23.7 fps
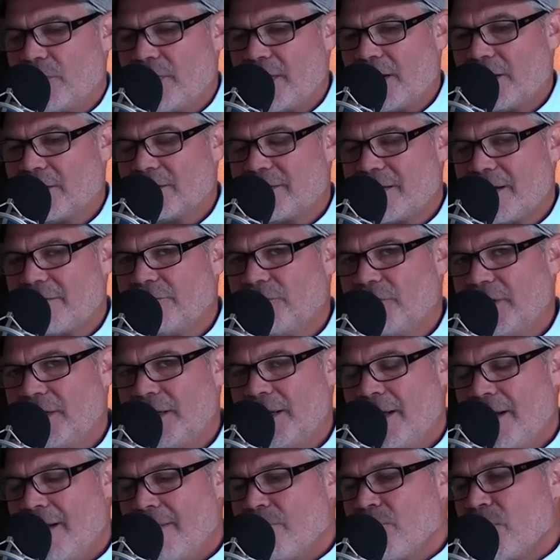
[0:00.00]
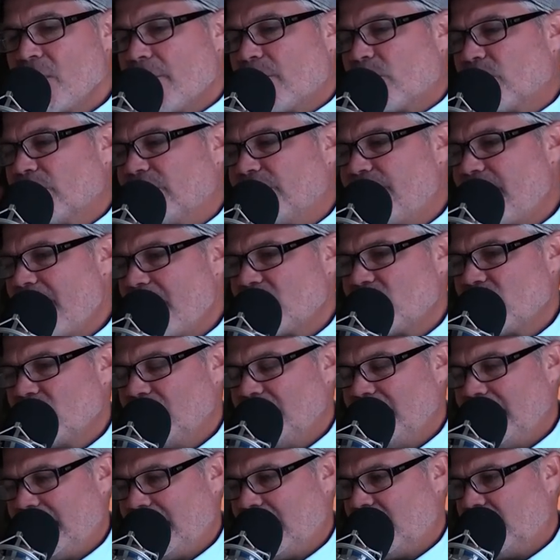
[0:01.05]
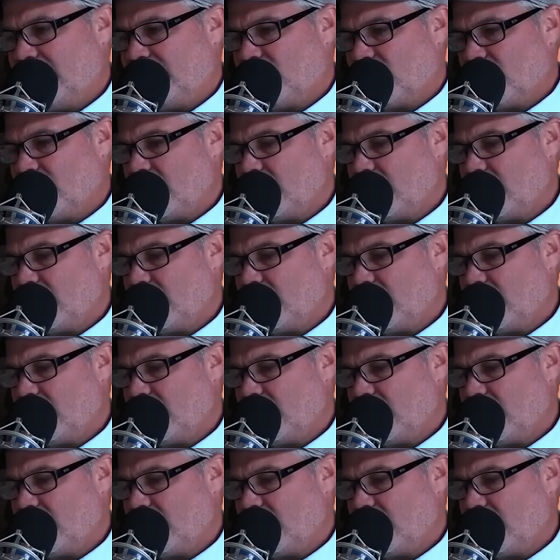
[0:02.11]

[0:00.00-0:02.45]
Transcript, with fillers: They are definitely professionally cared for.